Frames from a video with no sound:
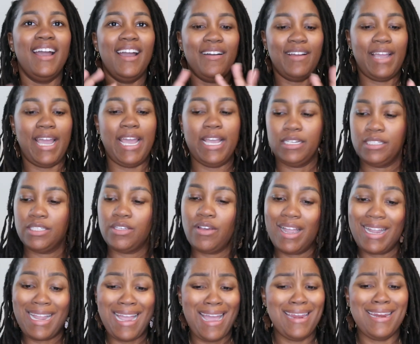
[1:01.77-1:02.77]
Okay, so
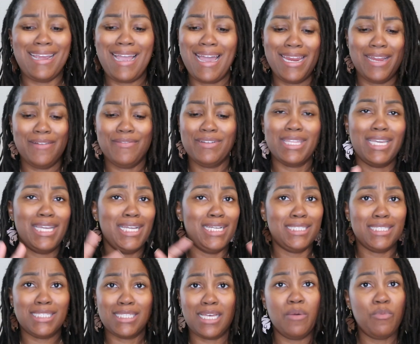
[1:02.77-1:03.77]
I kind of got
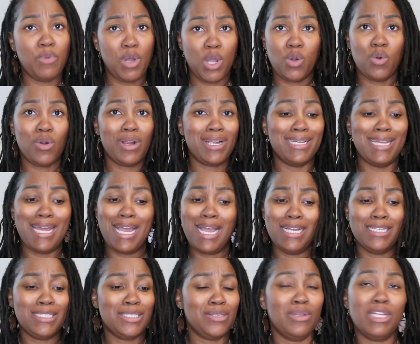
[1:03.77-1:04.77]
everything somewhat
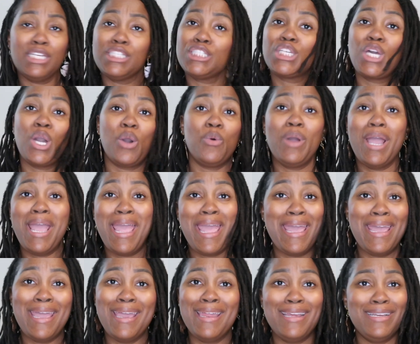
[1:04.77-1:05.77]
organized, so let's go
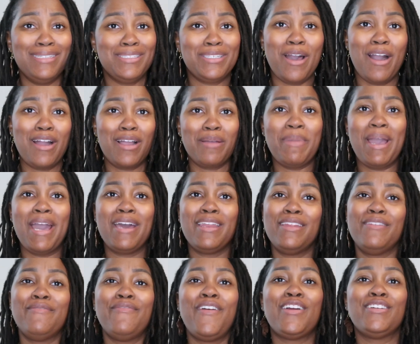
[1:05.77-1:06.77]
ahead and talk about
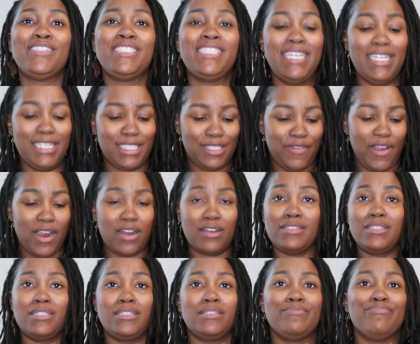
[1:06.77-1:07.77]
it. First things
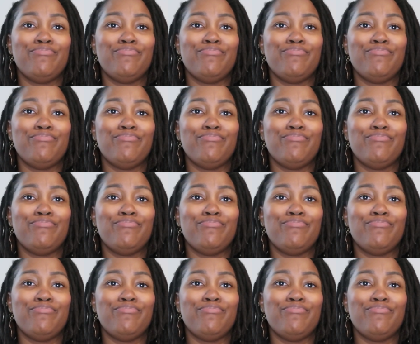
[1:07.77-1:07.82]
first.